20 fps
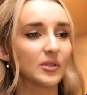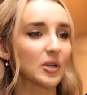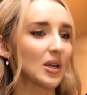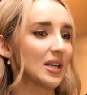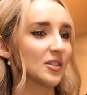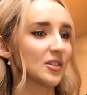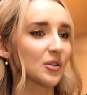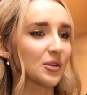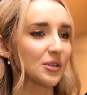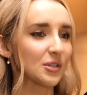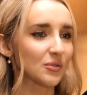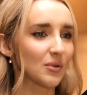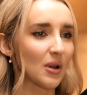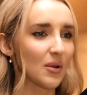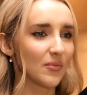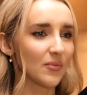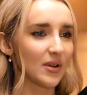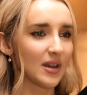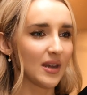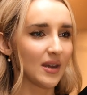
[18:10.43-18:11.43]

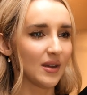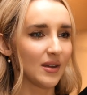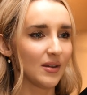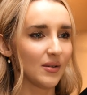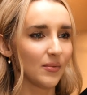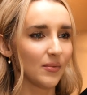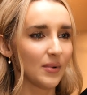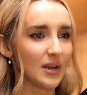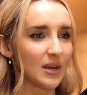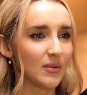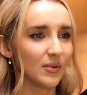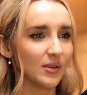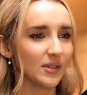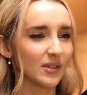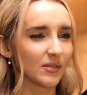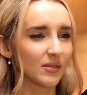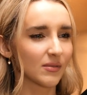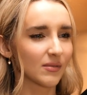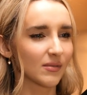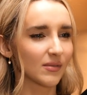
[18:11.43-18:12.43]
testosterone we would
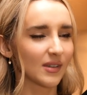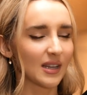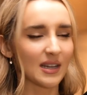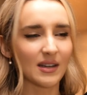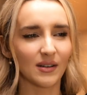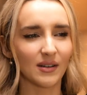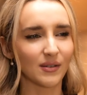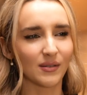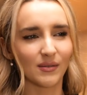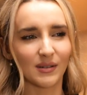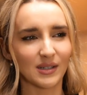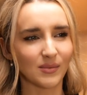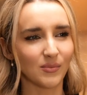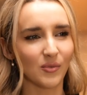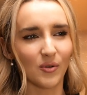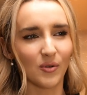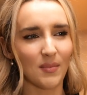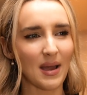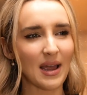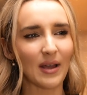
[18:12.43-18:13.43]
think is
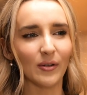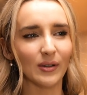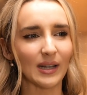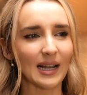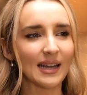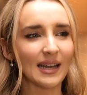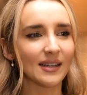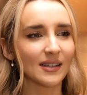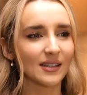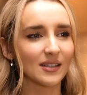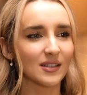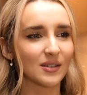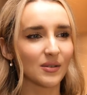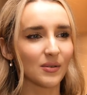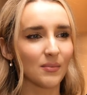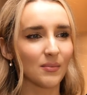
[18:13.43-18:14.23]
more male linked,